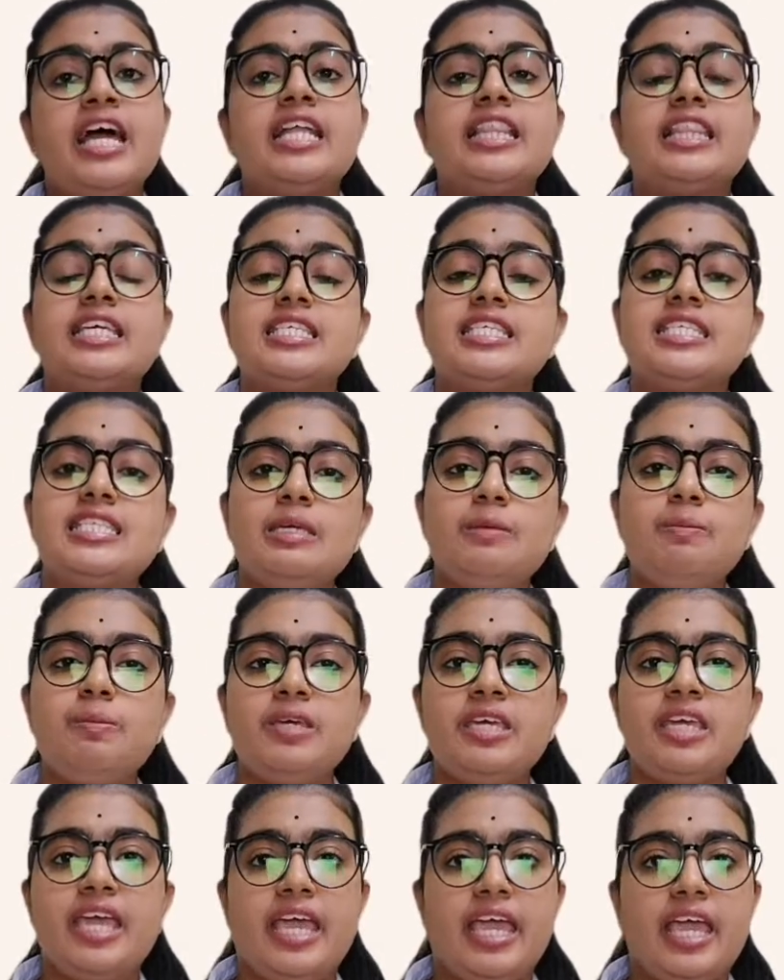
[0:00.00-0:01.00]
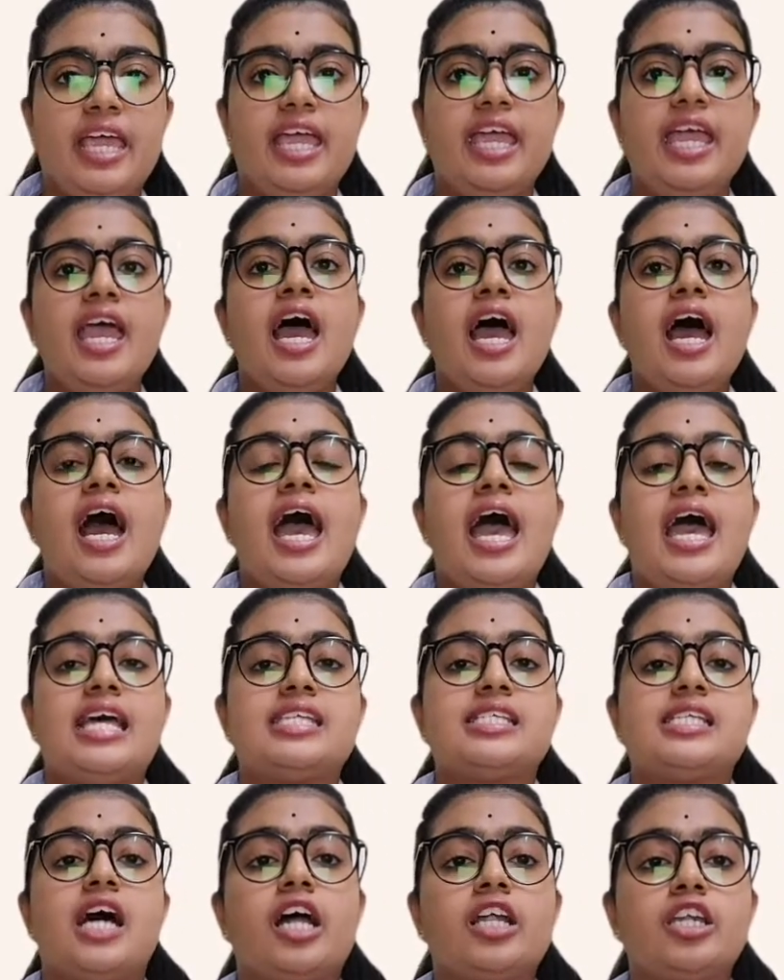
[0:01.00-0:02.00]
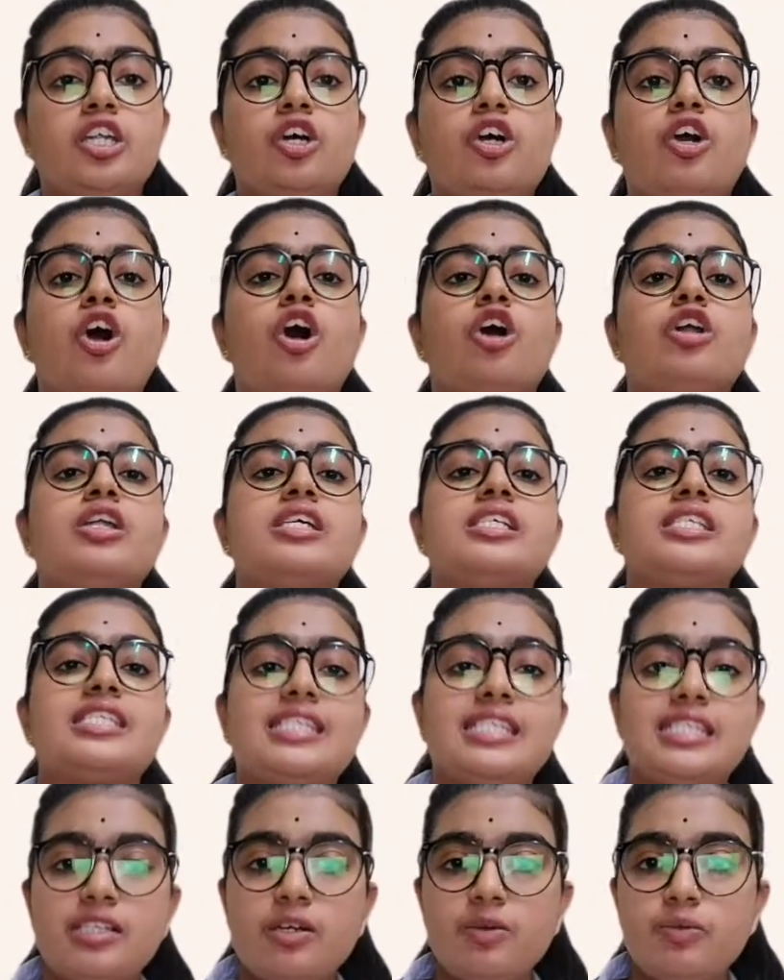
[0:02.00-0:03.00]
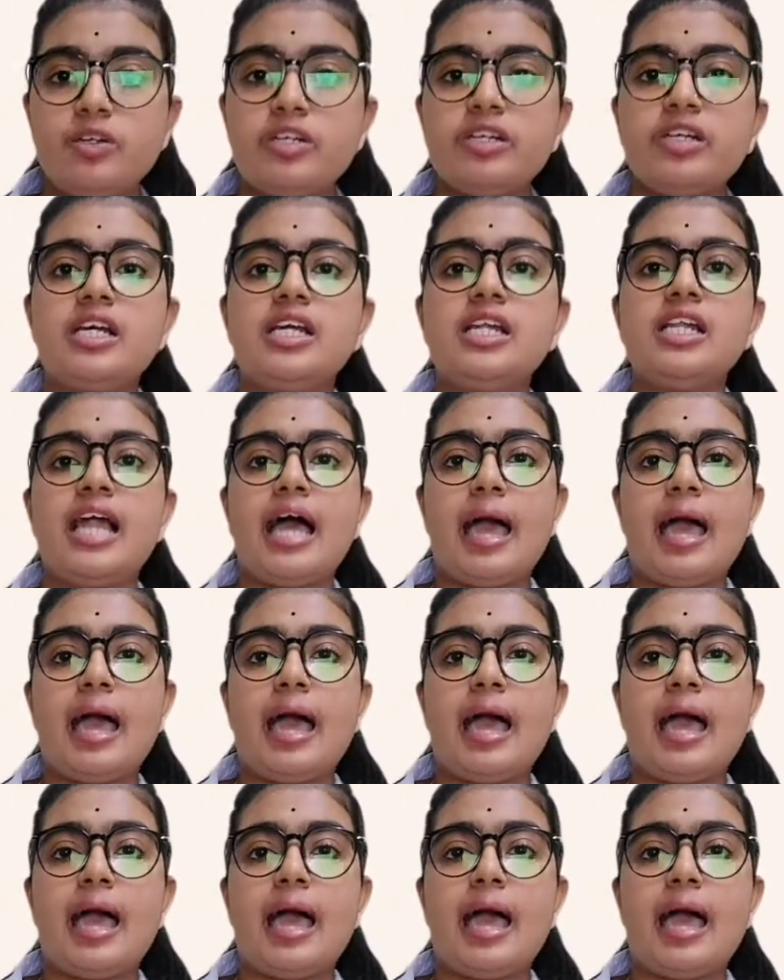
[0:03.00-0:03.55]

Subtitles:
The CPA has undergone several